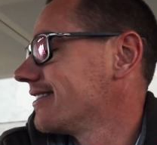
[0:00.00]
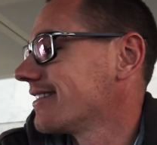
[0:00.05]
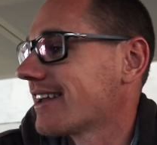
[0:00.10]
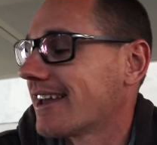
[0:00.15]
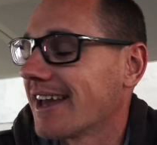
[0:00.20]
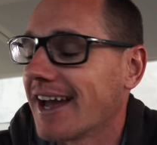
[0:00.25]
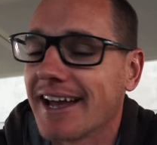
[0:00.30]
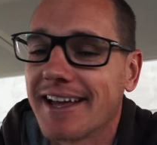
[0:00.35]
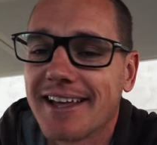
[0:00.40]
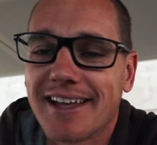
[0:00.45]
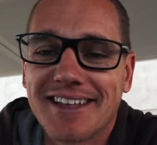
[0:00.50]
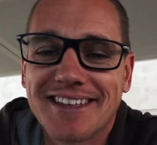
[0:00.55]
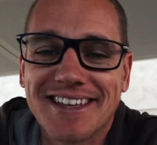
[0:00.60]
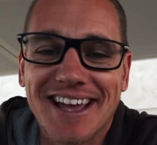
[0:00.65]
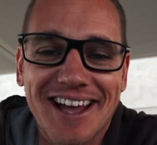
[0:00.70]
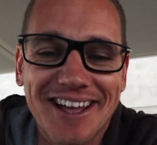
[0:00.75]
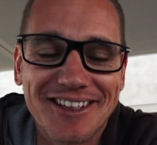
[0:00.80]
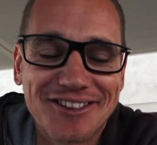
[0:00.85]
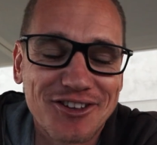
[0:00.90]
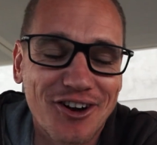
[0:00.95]
Okay,
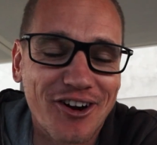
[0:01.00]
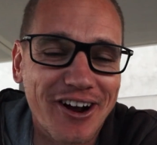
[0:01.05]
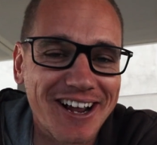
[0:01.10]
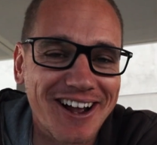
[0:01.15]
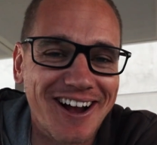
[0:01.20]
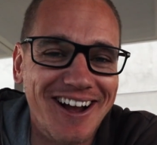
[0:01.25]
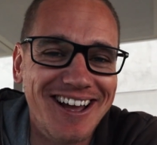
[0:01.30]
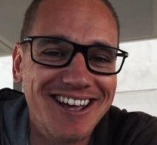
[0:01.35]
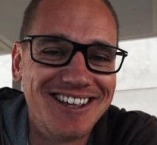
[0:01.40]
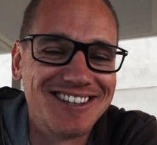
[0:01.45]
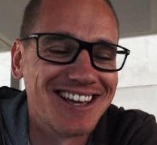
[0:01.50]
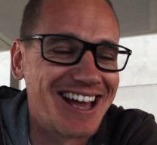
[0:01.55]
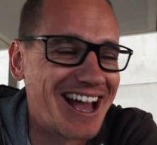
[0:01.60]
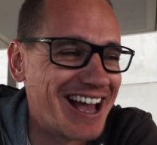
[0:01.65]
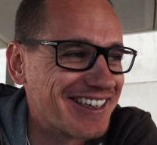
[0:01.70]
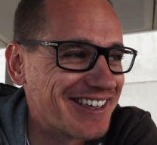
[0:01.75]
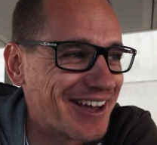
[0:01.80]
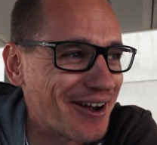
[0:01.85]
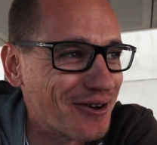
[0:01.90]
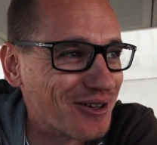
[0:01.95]
yeah, sorry guys.
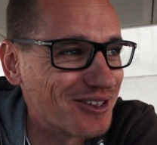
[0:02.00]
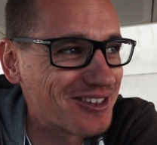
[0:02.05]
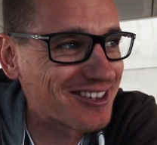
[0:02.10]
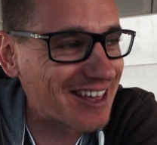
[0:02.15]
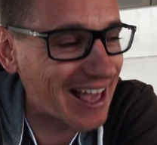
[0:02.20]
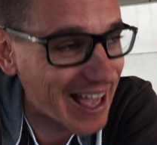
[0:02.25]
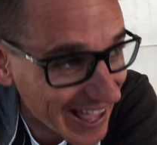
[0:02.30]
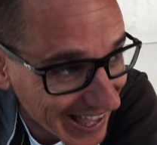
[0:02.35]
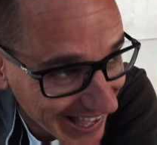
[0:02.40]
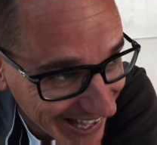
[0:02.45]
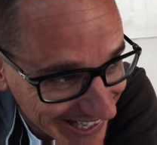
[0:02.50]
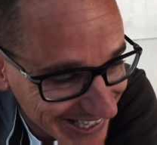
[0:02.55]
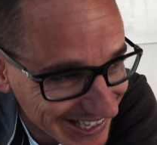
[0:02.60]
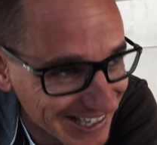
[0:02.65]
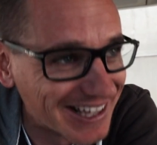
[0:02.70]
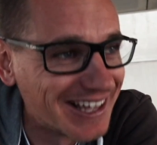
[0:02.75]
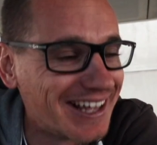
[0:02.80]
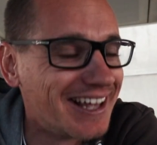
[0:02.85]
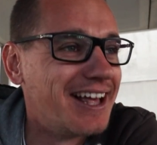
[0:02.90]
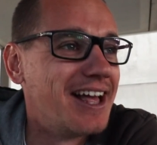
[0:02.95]
As I was saying,
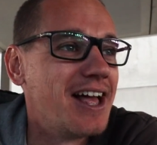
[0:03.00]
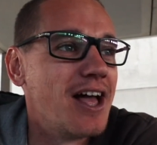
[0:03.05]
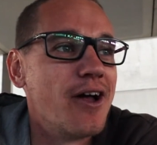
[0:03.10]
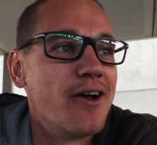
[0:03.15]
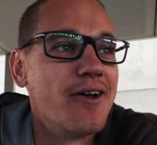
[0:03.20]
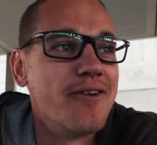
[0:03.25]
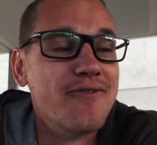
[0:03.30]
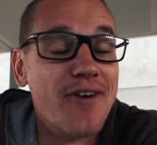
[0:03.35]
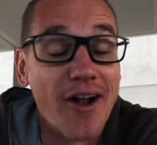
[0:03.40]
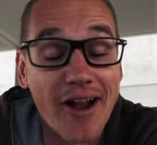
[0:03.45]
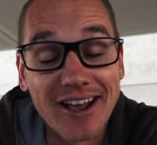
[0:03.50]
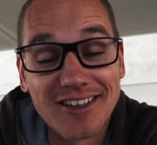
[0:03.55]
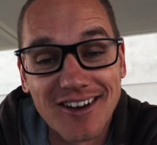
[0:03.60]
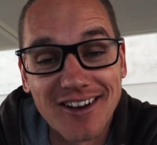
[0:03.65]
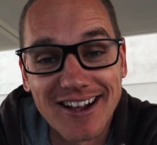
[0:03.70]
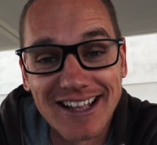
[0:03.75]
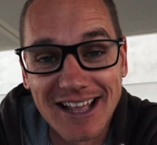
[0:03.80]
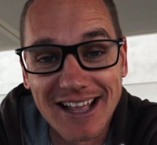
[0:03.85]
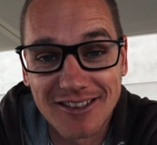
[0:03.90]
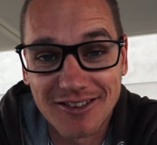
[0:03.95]
very
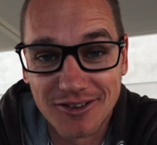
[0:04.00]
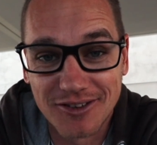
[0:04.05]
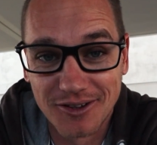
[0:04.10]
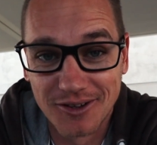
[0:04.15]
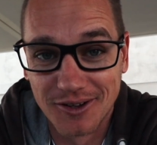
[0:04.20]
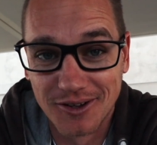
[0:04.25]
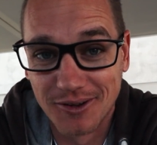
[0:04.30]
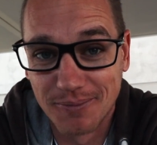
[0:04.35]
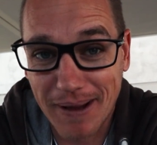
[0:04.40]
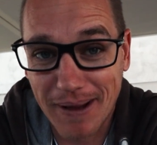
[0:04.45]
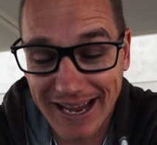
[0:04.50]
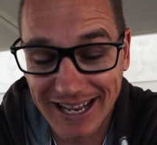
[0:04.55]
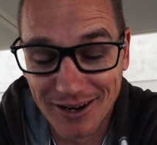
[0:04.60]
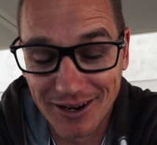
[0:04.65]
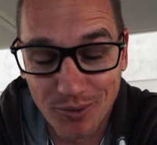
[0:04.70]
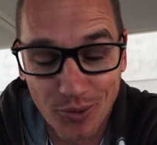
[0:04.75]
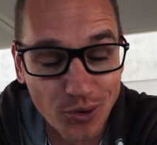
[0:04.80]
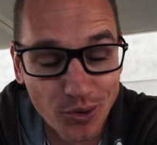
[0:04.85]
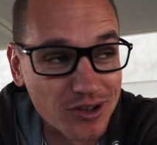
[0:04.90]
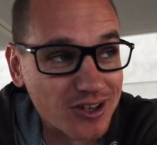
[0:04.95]
excited to get to back in
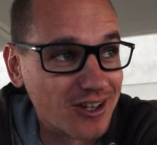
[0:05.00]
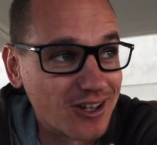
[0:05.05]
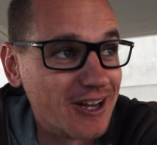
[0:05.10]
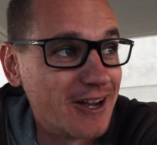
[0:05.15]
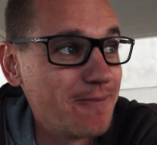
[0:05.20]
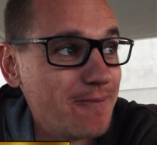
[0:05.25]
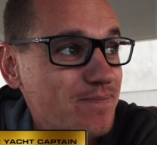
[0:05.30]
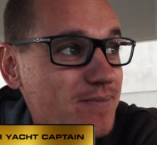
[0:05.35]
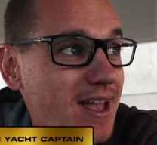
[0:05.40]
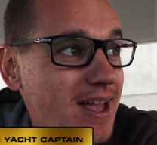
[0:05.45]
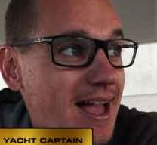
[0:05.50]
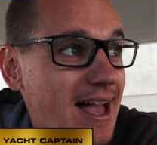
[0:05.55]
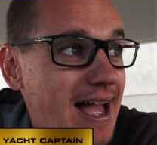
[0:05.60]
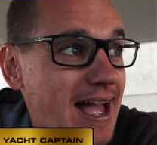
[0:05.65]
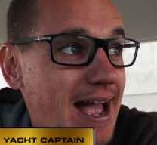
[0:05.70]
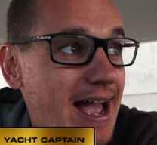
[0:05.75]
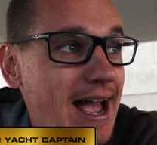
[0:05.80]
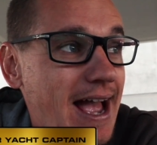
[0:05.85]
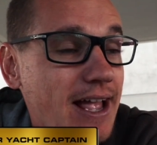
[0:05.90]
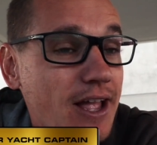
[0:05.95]
the water
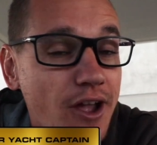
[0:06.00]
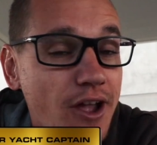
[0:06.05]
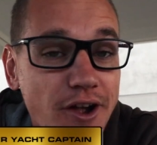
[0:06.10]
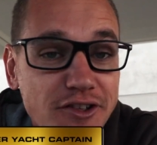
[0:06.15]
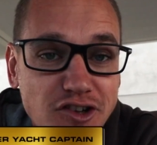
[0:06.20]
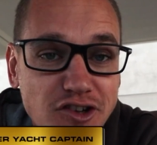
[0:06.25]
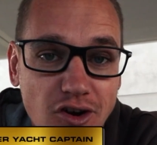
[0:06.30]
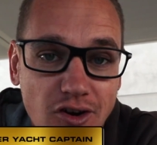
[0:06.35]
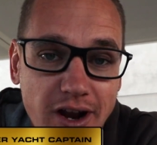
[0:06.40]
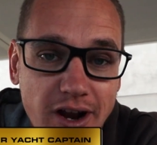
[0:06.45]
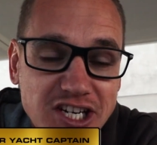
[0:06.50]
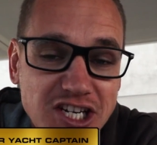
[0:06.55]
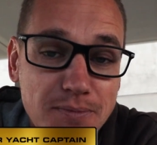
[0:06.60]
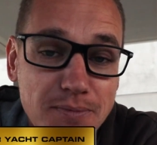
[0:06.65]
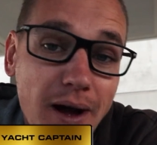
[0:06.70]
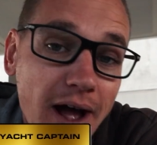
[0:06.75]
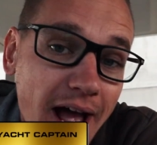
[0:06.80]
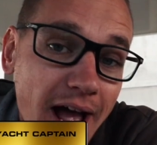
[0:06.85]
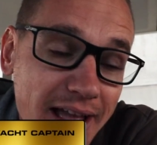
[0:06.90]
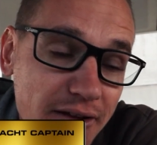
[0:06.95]
and go to Croatia,
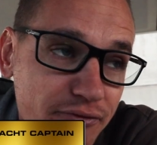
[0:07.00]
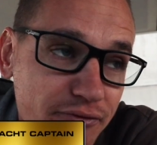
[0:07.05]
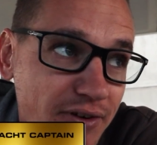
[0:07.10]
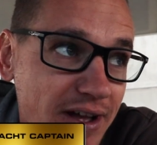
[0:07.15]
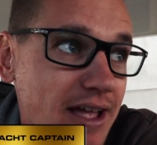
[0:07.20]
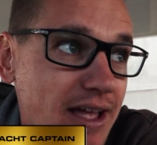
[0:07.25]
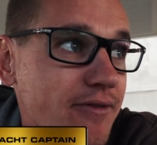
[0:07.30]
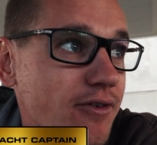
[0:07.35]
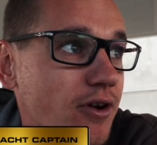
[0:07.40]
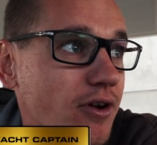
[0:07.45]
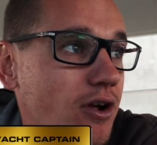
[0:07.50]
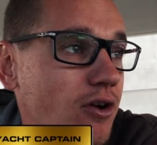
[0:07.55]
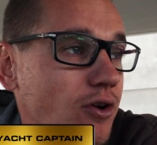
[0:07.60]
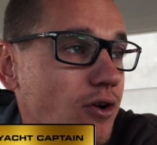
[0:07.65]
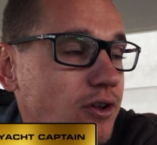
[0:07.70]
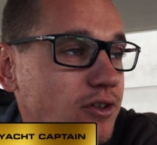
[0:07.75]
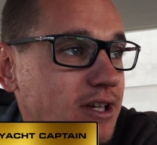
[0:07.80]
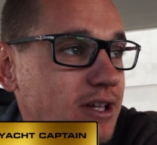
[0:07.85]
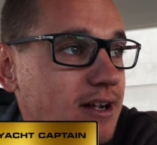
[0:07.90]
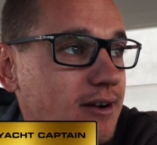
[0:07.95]
my favorite
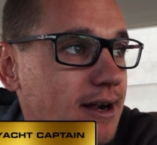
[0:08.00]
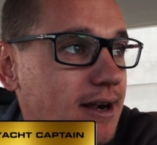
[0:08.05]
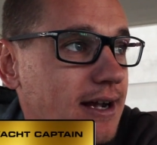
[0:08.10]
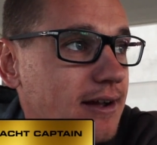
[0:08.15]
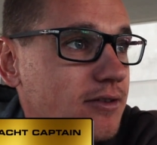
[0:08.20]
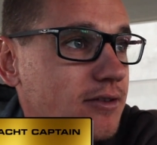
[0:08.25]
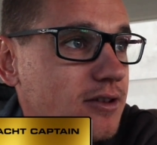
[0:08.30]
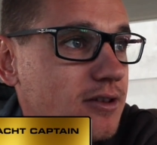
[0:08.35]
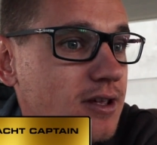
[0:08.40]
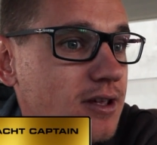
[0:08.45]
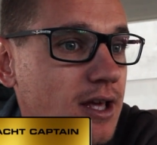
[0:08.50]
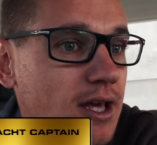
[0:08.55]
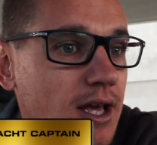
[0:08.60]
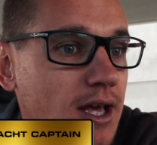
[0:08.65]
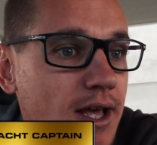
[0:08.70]
cruising grounds.